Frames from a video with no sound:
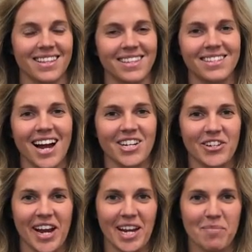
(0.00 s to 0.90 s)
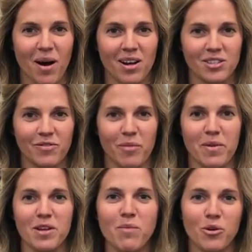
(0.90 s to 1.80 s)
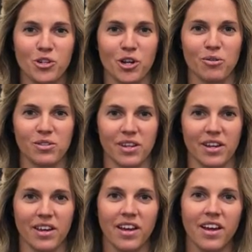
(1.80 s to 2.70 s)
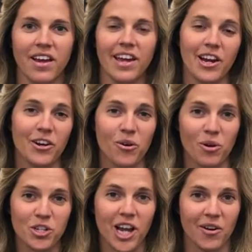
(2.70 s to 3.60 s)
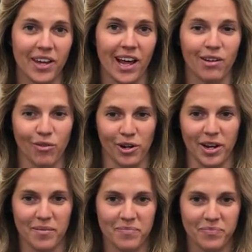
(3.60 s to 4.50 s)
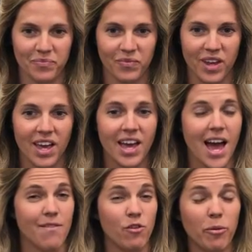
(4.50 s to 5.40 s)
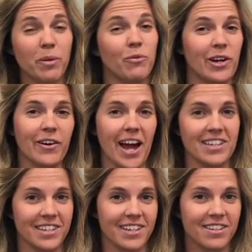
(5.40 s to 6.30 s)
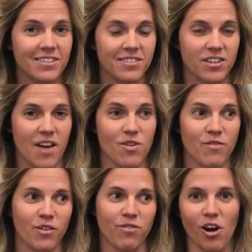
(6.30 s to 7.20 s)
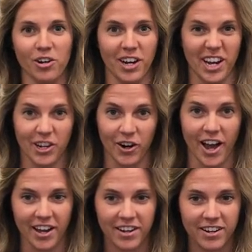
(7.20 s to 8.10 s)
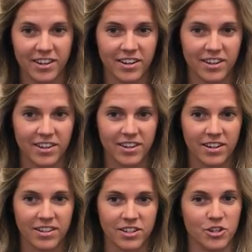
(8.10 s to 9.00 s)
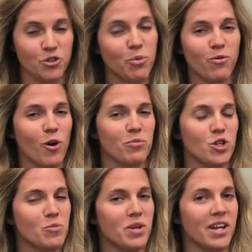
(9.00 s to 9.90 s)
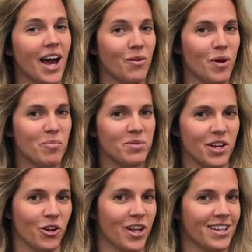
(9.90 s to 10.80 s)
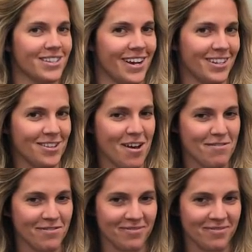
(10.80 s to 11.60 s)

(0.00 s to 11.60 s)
This is Dr. Katie Boss from In Motion OC here in Orange County, California. Have you ever been rear-ended? Have you ever fallen and hit your head? Did you perform too many head whips at your last dance-off?